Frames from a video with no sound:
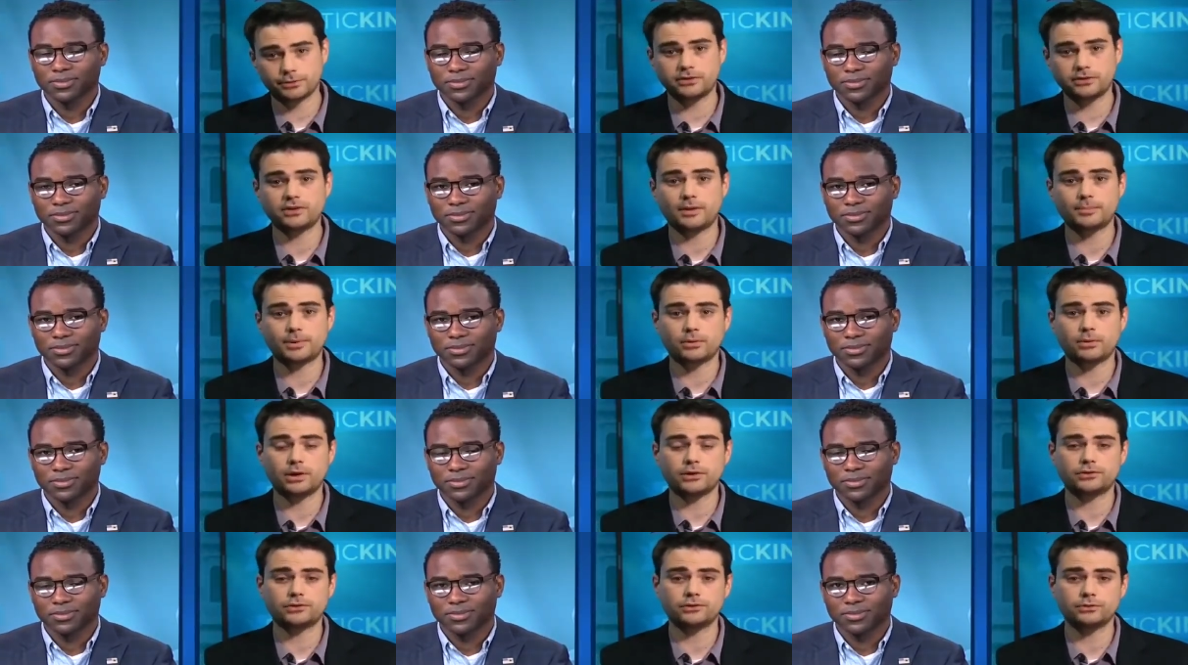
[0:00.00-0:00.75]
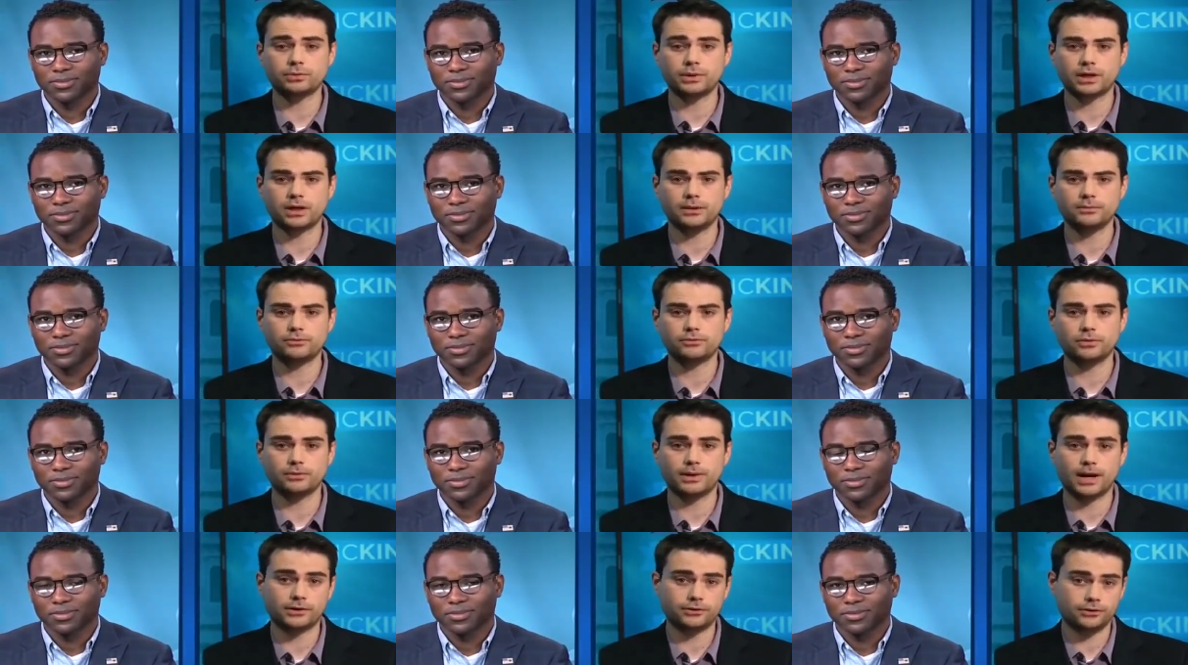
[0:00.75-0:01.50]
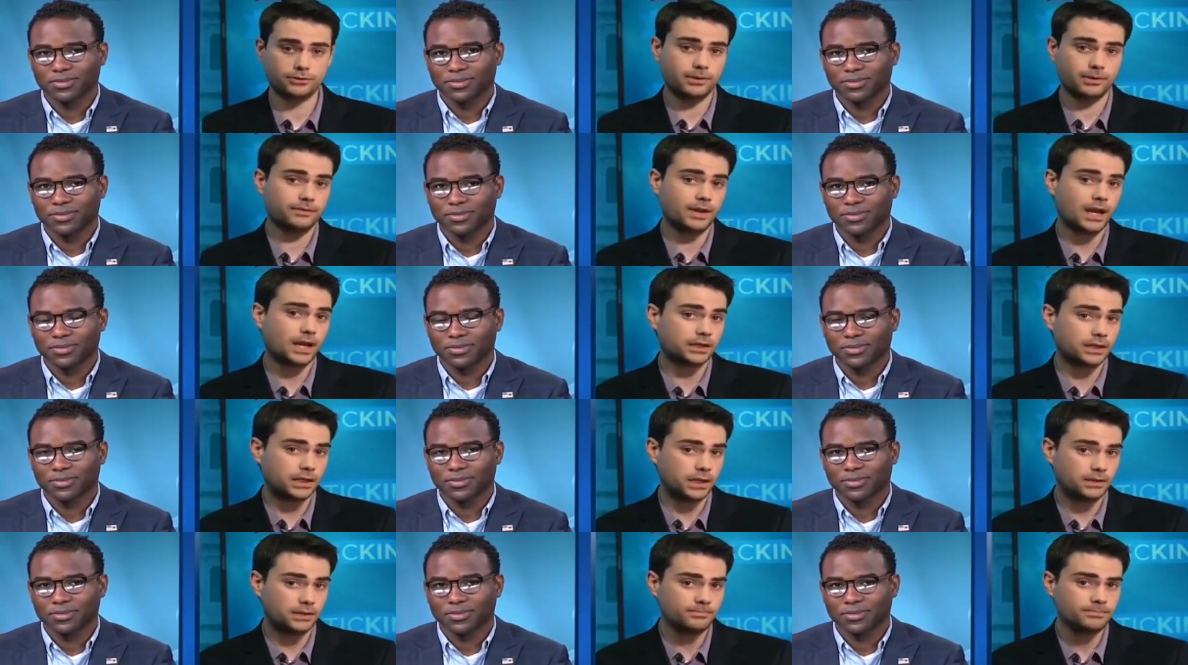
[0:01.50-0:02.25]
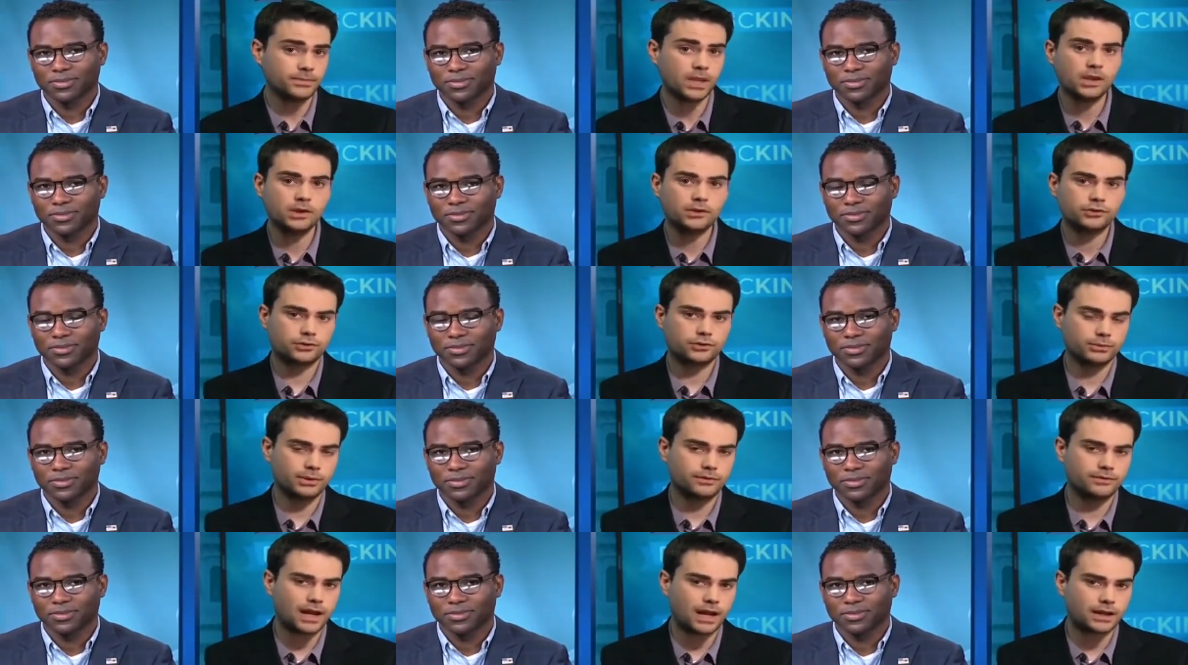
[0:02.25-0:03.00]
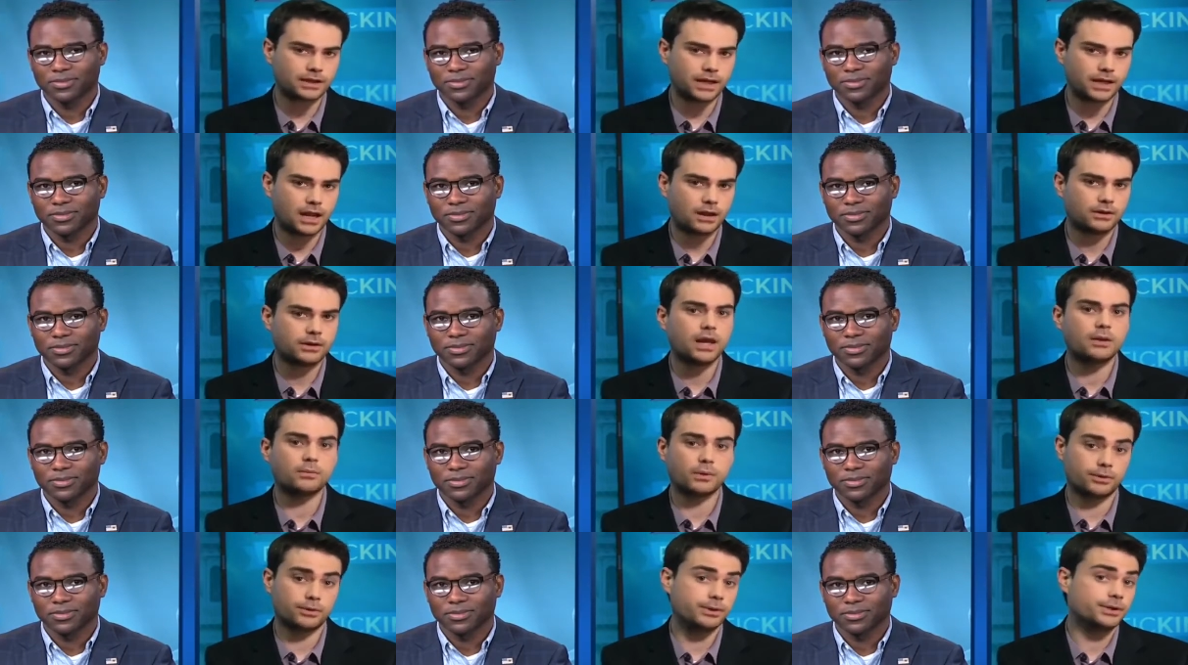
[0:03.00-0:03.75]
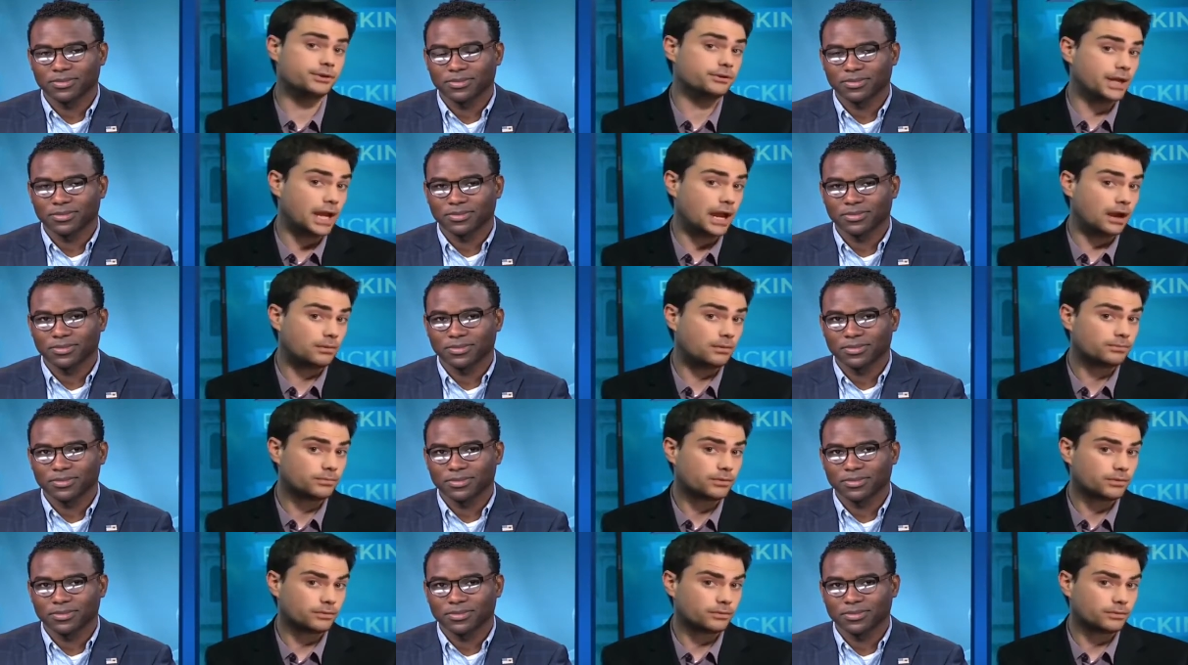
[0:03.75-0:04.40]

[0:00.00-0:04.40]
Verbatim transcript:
Speaker 1: separate questions when it comes to Iraq. Should we have gotten in? Should we have gotten out? And what do we do now?